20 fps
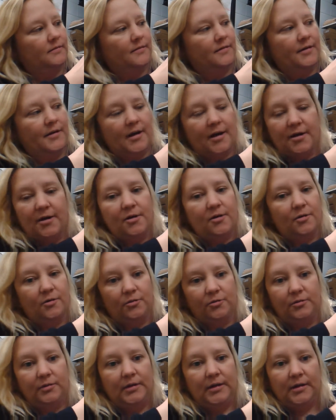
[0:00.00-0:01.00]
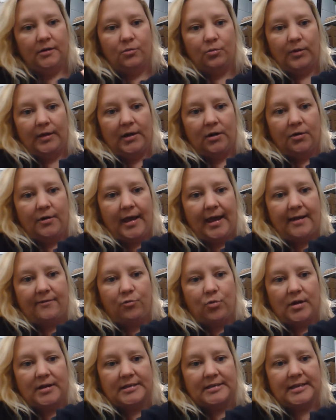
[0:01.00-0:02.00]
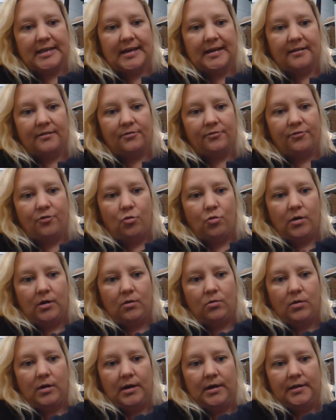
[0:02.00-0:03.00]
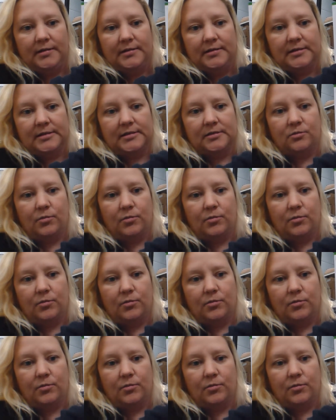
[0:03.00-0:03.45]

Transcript: No. We don't have 1 10 and 4 ones.